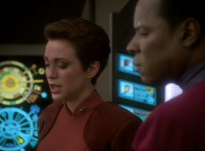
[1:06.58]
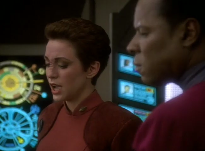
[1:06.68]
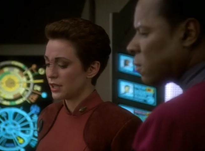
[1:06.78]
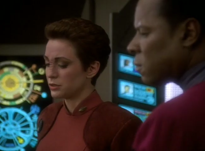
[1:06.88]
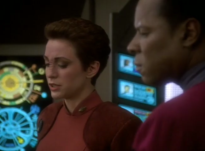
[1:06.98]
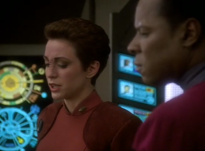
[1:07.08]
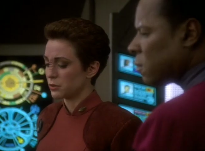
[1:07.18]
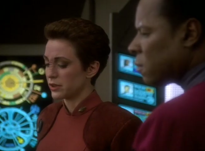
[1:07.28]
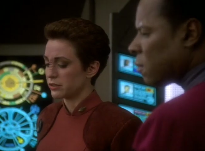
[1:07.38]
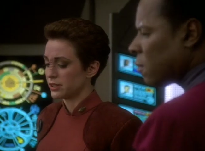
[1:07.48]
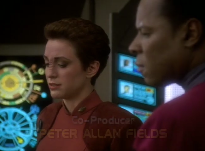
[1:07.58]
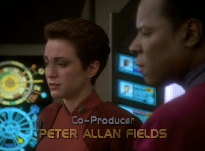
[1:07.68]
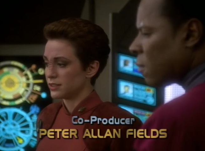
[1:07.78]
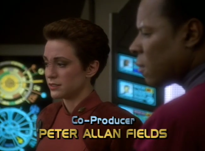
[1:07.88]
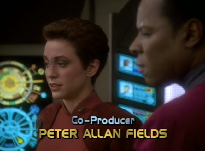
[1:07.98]
Speaker 1: I don't care whether he's
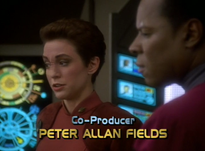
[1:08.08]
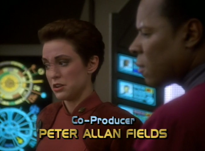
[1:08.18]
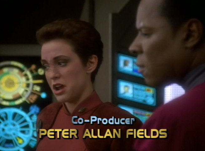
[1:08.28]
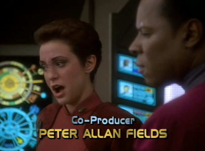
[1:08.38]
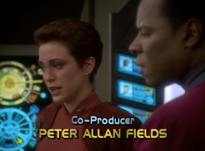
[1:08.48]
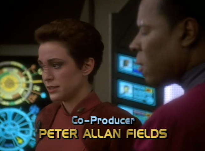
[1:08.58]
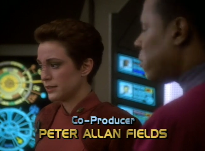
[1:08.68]
listed or not.